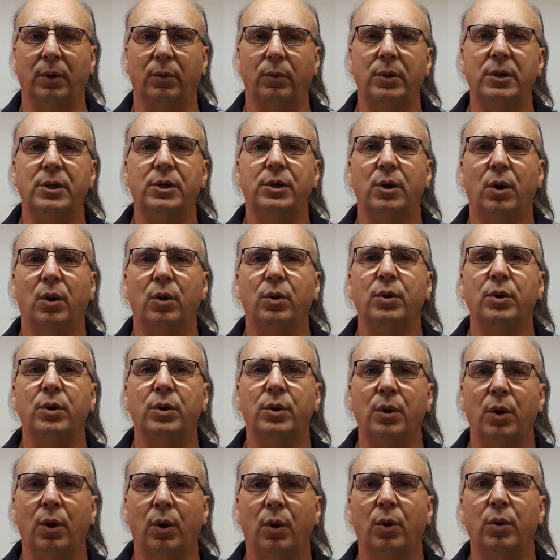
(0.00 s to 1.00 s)
We don't
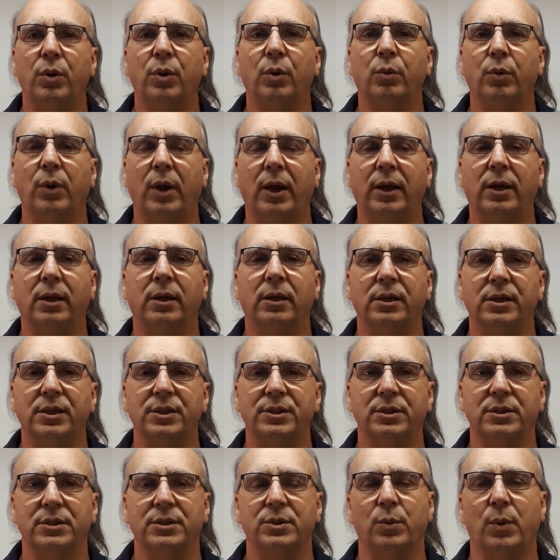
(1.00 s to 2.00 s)
know the
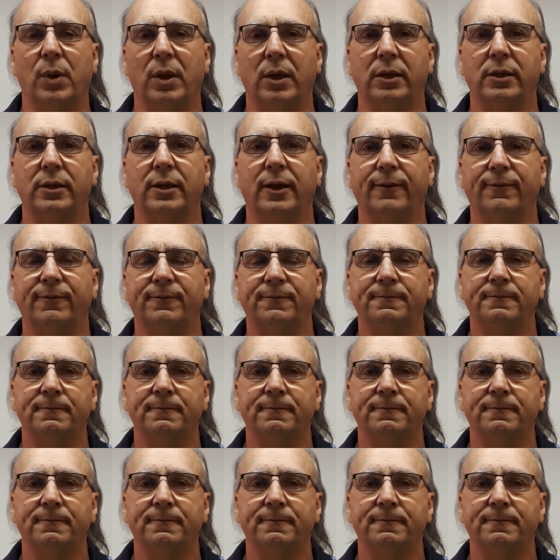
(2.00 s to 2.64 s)
regulations well enough.